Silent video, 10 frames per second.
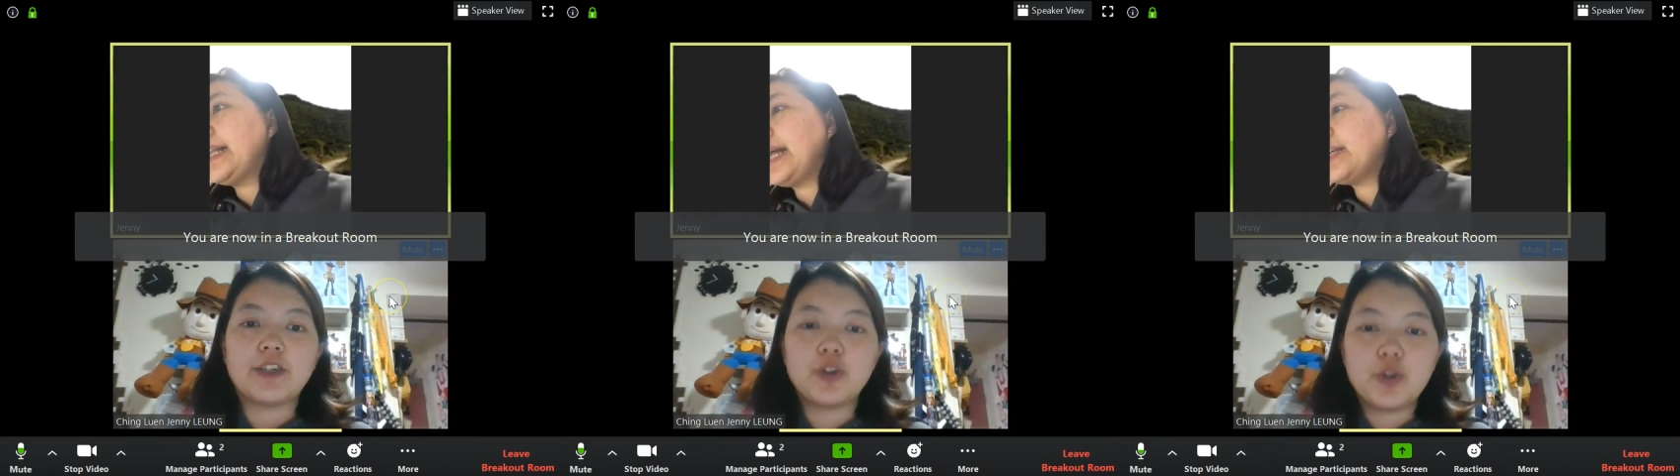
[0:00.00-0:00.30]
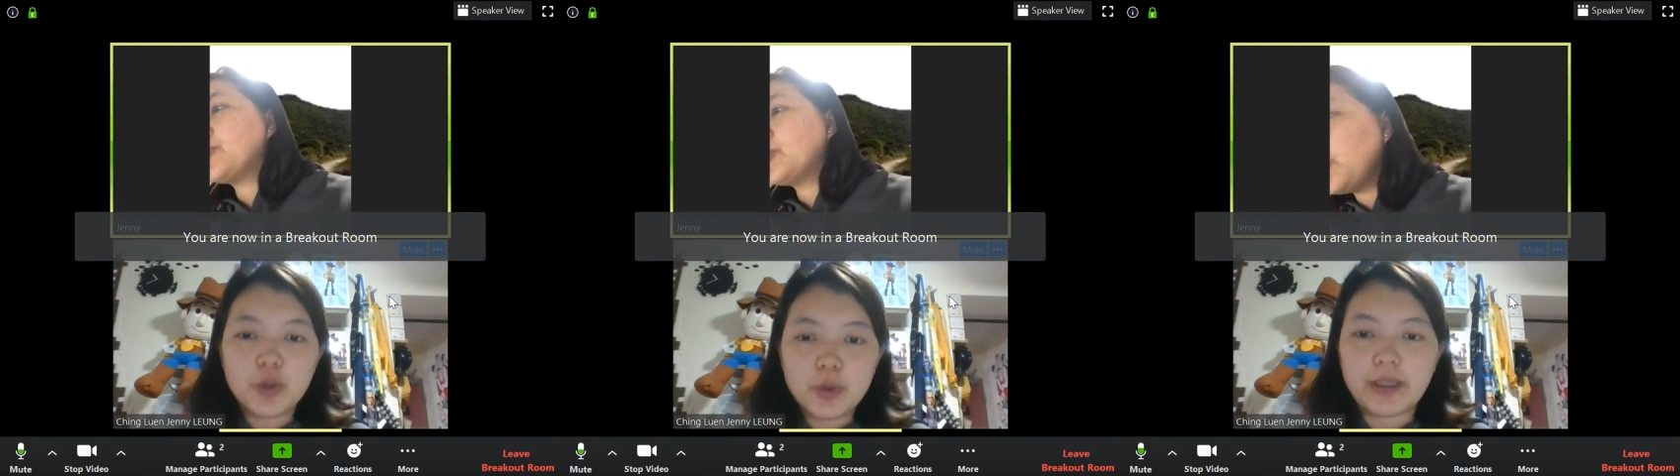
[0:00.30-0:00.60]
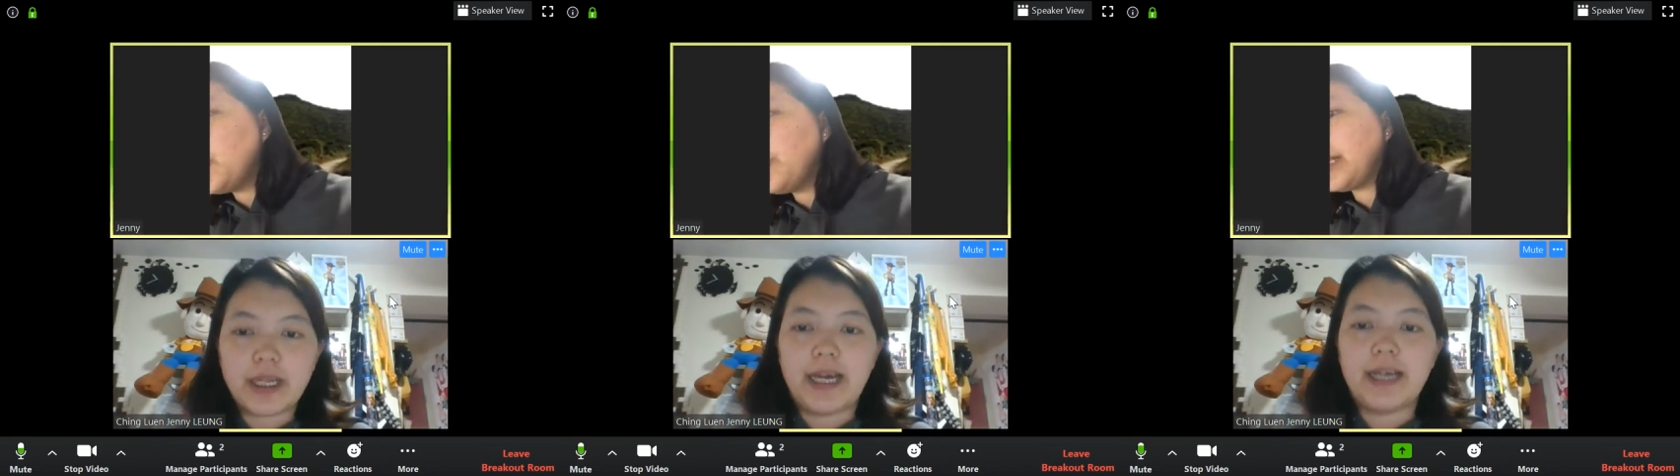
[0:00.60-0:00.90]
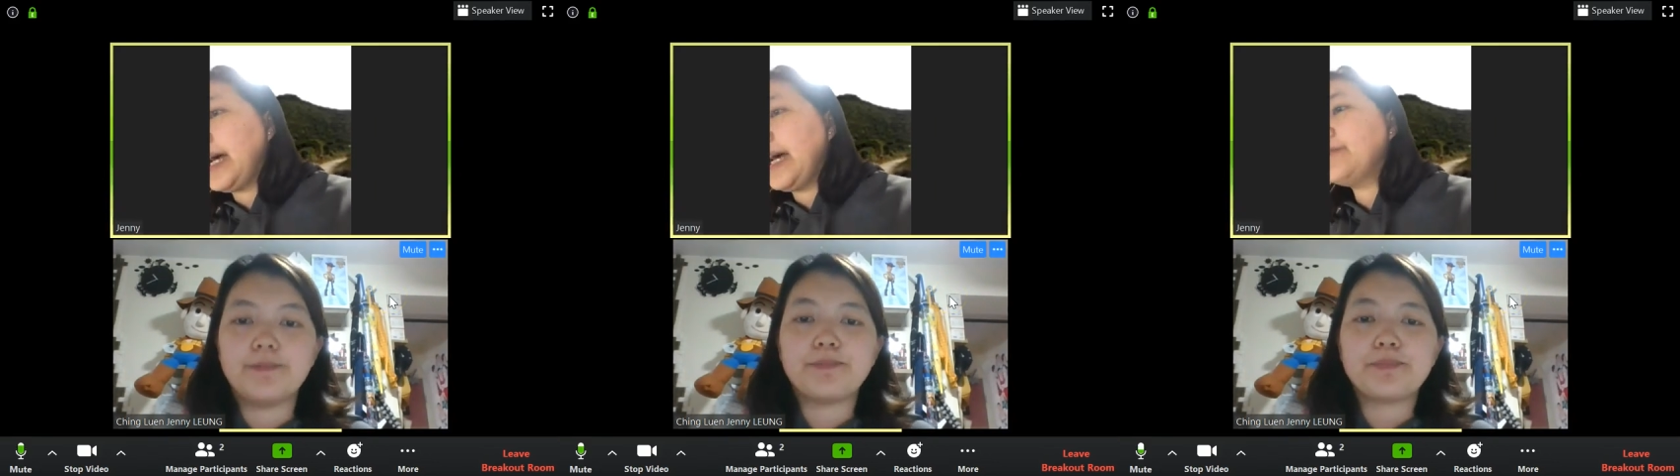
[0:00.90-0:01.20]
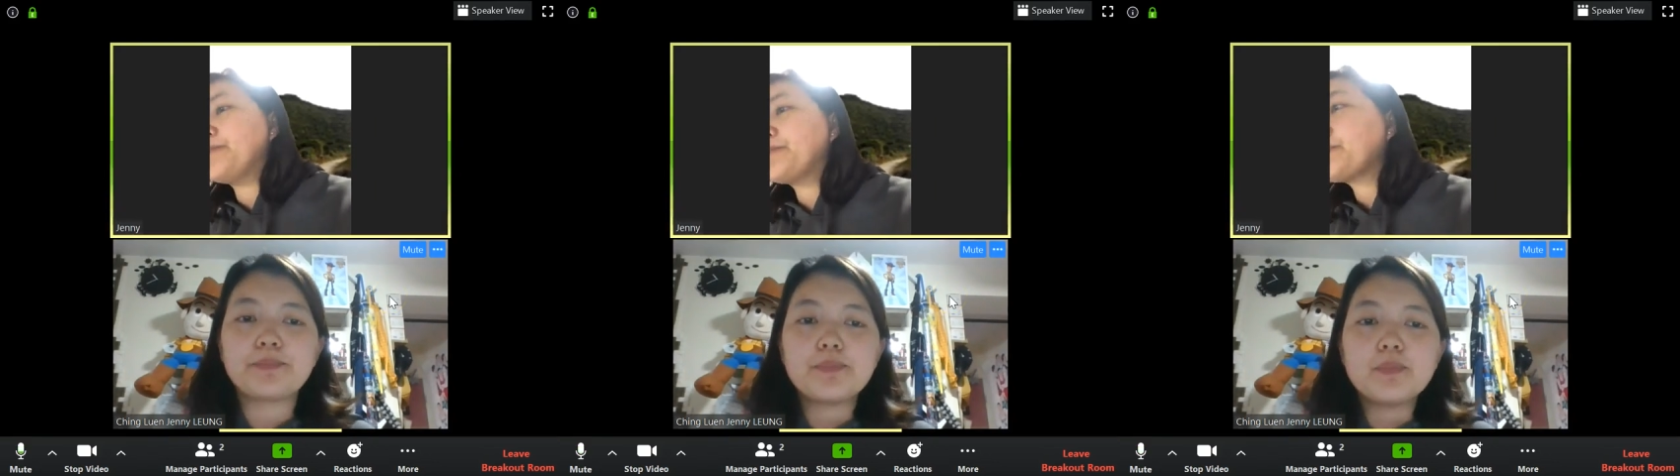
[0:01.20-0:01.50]
assume that
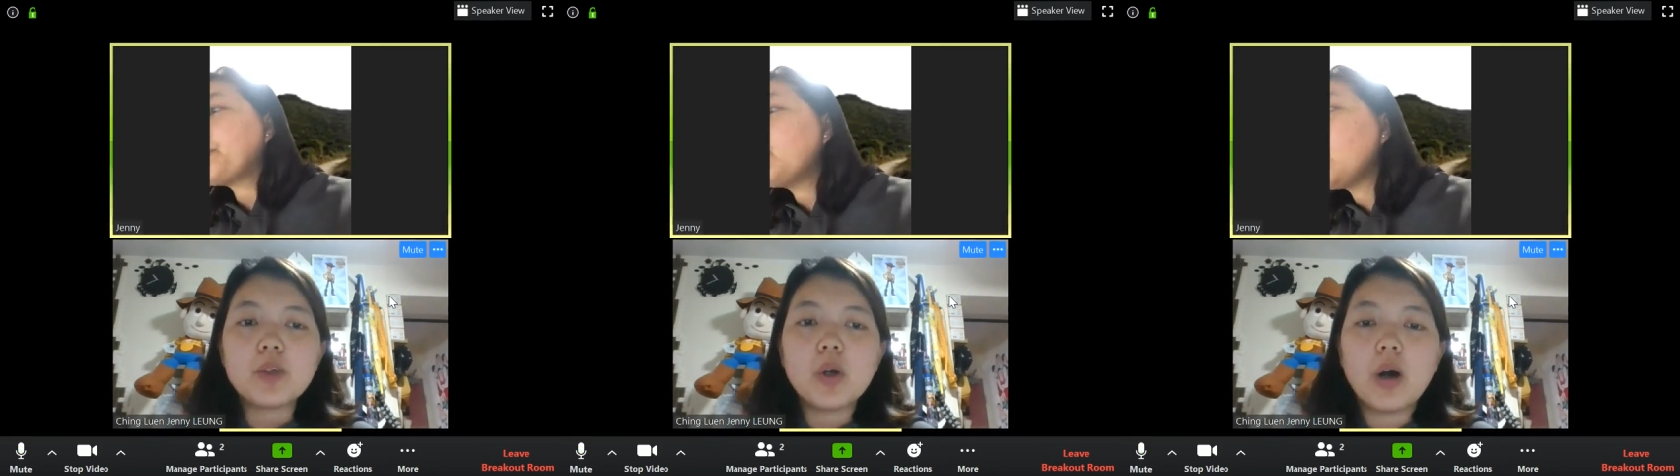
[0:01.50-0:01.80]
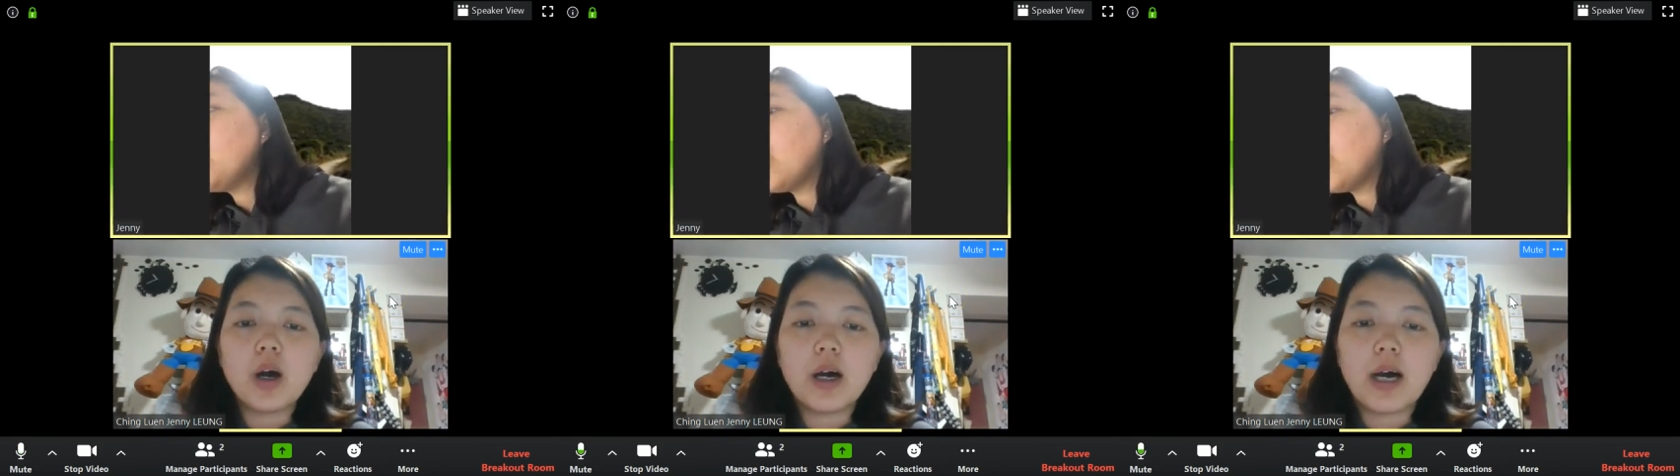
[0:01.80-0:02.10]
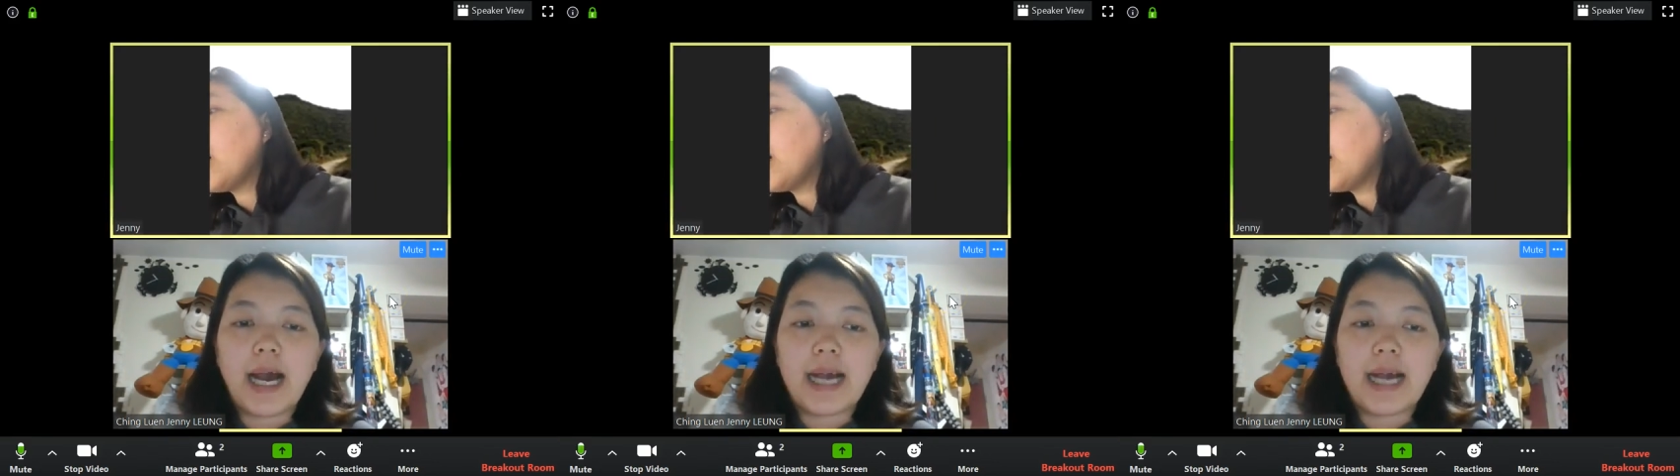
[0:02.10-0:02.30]
uh,